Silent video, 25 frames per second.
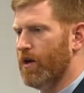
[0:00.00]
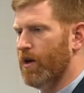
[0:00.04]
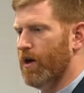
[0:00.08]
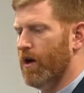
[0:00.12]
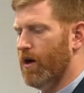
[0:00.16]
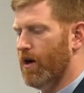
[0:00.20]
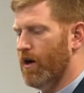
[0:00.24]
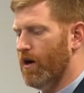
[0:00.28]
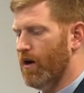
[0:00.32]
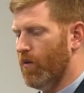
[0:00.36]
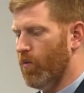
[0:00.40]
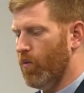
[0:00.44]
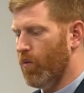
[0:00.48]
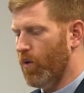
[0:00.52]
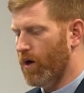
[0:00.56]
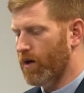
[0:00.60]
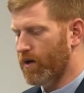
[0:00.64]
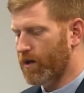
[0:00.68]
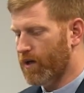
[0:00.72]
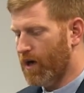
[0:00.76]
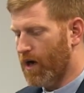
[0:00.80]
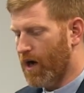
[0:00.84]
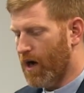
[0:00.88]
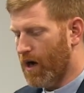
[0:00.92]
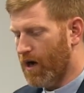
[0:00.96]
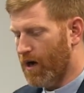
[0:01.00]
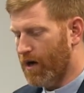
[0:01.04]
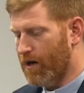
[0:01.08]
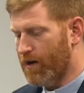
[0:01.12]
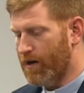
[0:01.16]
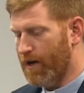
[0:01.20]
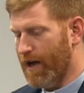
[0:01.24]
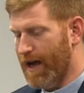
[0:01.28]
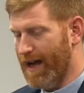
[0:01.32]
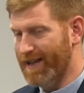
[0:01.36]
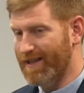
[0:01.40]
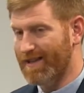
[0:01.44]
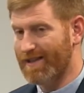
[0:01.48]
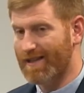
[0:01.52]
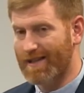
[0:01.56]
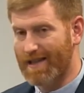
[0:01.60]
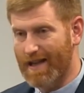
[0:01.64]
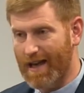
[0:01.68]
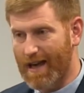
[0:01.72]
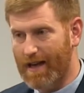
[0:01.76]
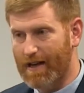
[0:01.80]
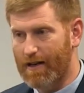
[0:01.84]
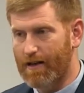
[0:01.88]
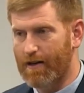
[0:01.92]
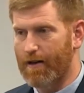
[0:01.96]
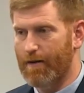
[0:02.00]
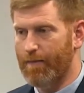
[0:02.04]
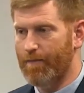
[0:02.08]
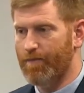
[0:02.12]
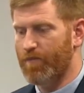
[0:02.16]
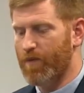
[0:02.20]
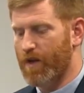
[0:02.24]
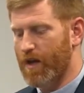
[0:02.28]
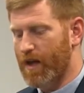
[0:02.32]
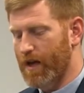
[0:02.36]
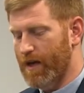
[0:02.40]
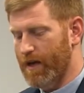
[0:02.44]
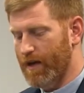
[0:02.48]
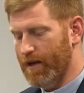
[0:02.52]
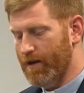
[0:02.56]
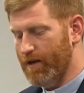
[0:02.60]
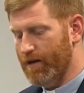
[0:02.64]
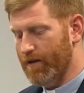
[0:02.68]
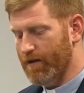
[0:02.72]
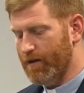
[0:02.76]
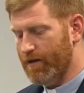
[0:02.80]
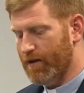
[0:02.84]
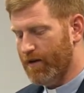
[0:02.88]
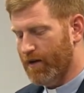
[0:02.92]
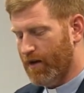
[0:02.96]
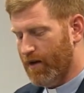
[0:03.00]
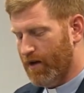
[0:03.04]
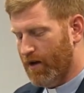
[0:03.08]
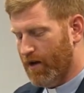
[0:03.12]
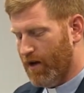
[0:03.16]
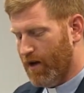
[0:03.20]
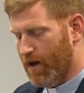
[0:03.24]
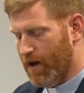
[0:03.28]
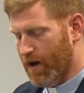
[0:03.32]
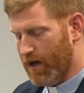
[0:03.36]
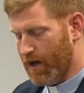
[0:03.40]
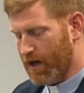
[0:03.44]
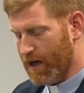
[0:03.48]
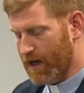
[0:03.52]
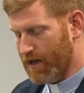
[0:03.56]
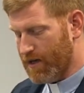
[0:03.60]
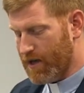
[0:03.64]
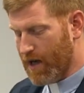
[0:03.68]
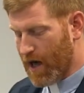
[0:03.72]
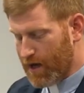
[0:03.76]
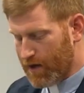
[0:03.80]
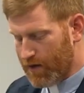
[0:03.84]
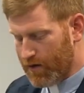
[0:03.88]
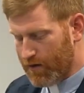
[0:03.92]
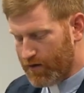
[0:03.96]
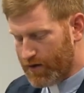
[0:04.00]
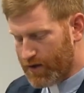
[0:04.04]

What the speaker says: what God had said and continued to